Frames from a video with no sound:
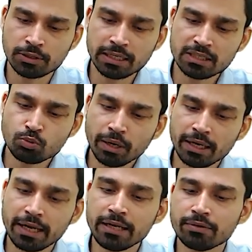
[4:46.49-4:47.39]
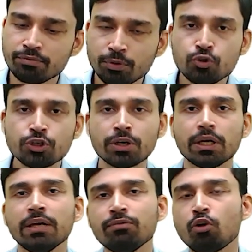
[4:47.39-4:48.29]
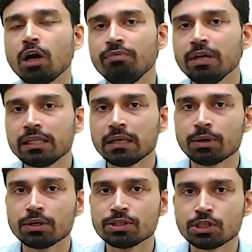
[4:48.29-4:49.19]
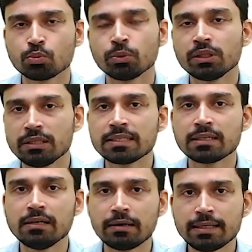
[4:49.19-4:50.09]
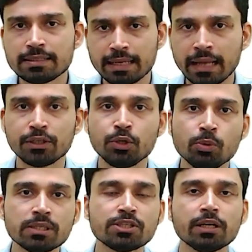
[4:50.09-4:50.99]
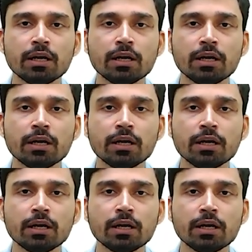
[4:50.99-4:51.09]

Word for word: So that is why in future, if conflict emerges with these countries and US